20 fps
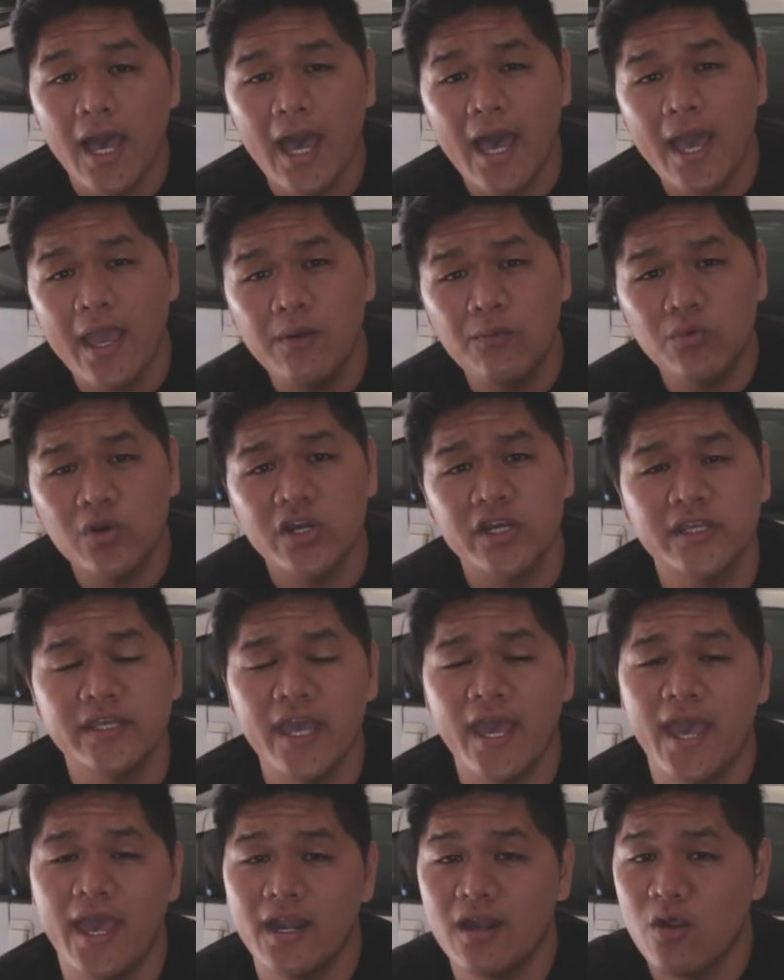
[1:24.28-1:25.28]
I
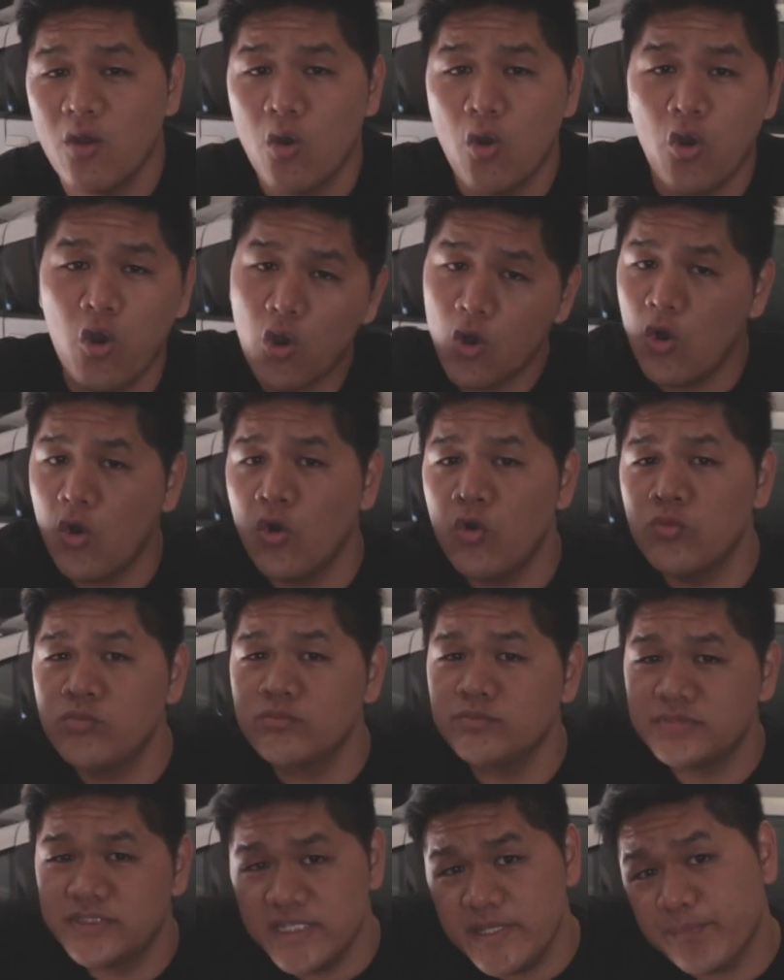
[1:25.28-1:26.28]
work at
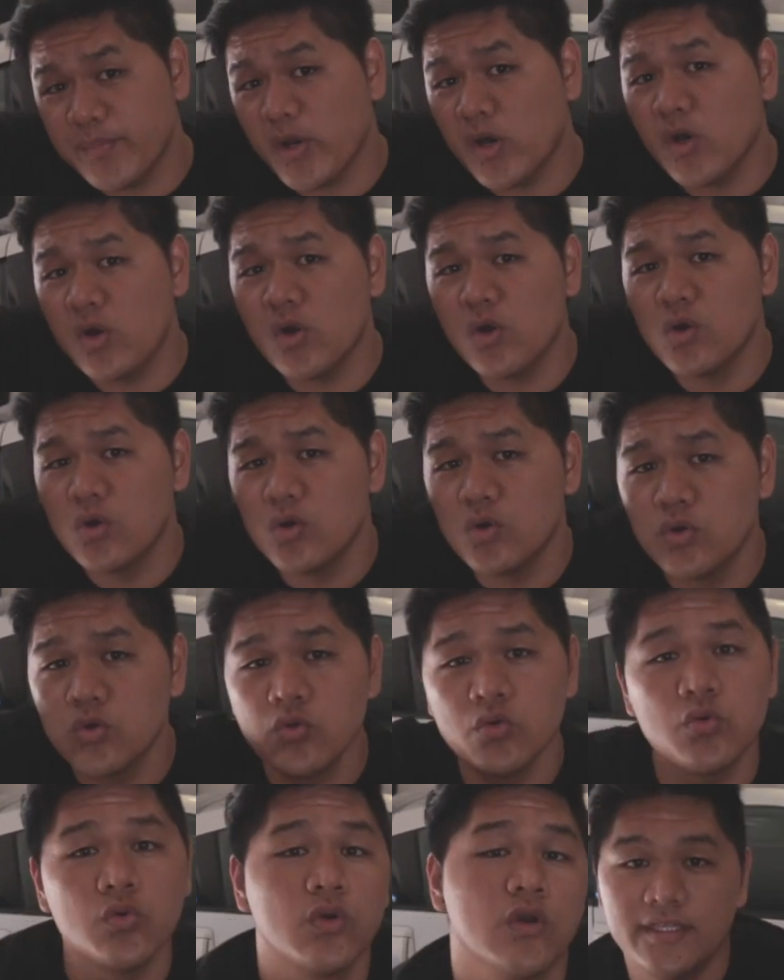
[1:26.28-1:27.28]
Home
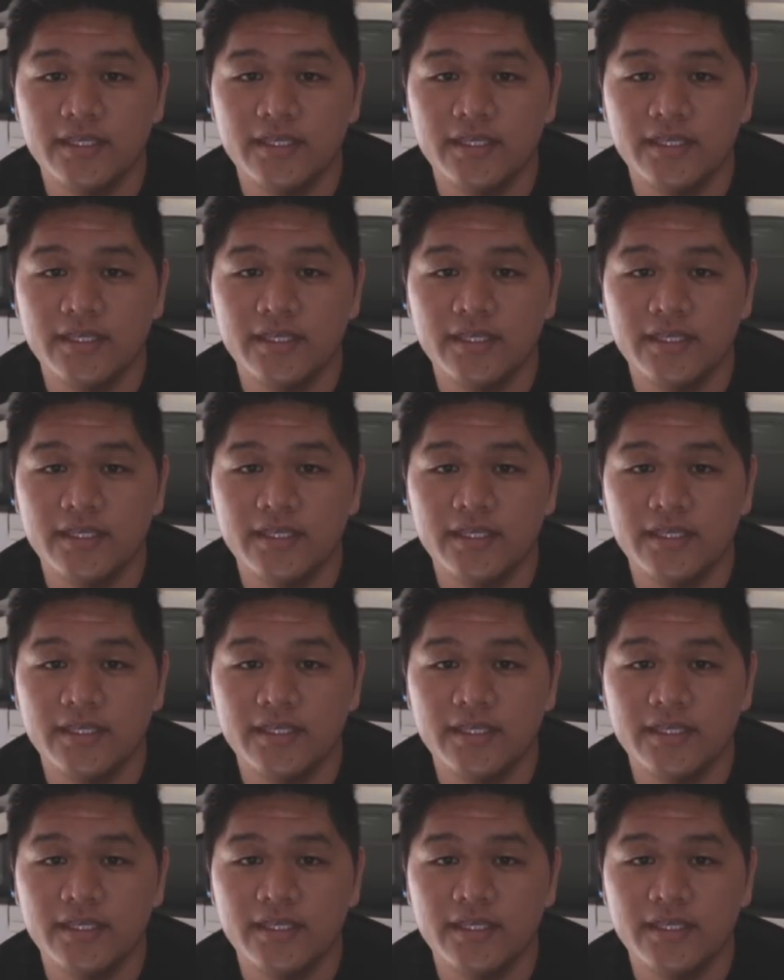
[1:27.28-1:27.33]
Depot.